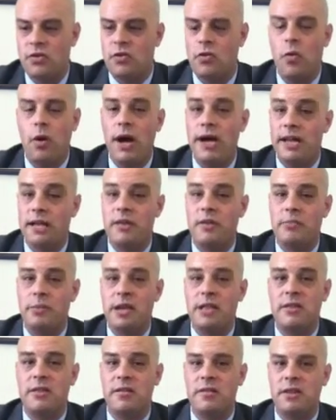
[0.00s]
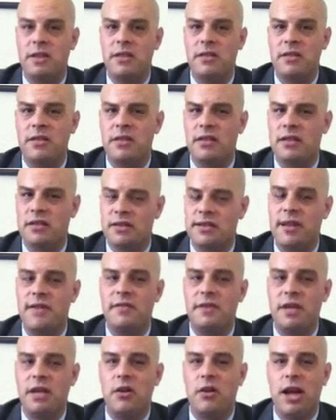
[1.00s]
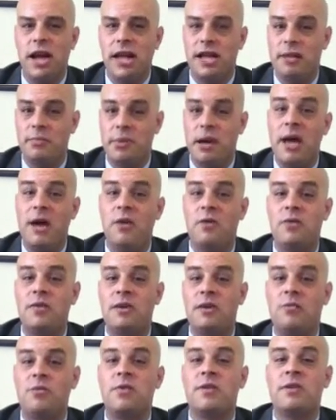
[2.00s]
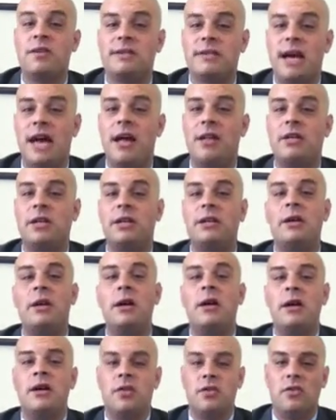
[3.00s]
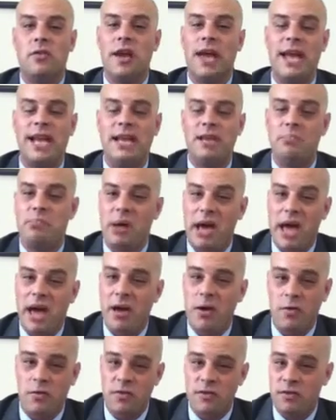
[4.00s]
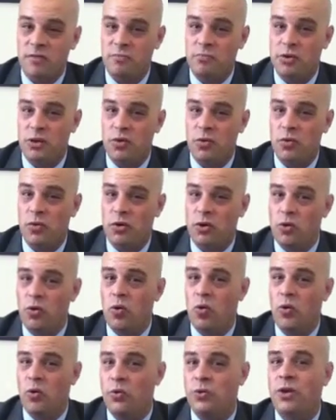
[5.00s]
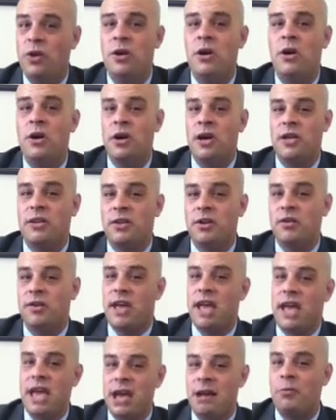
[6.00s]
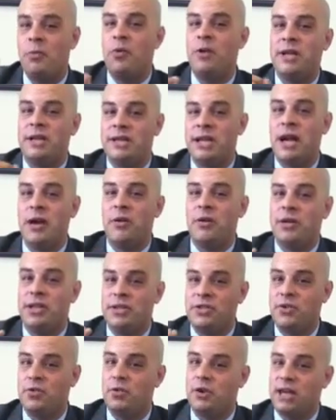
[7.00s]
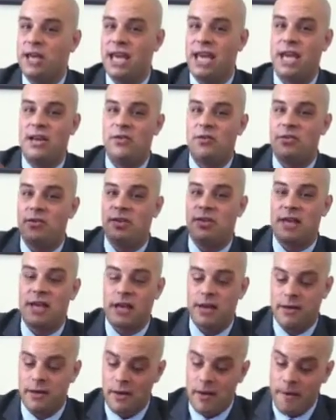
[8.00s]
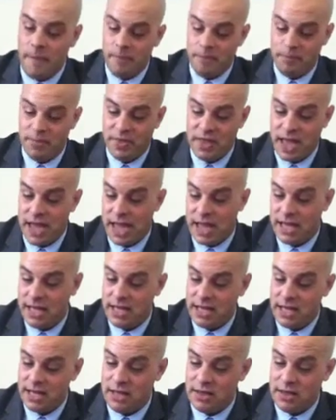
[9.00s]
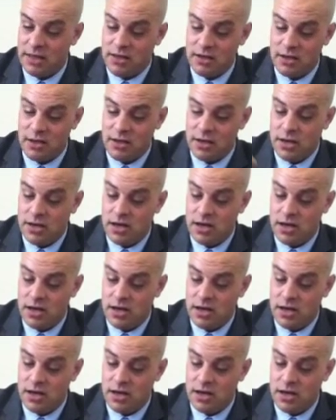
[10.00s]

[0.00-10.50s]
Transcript: quite expensive. It's 70 or 80 pounds equals a talent. So 80 pounds of pure gold, and they're to hammer it down into a candlestick that is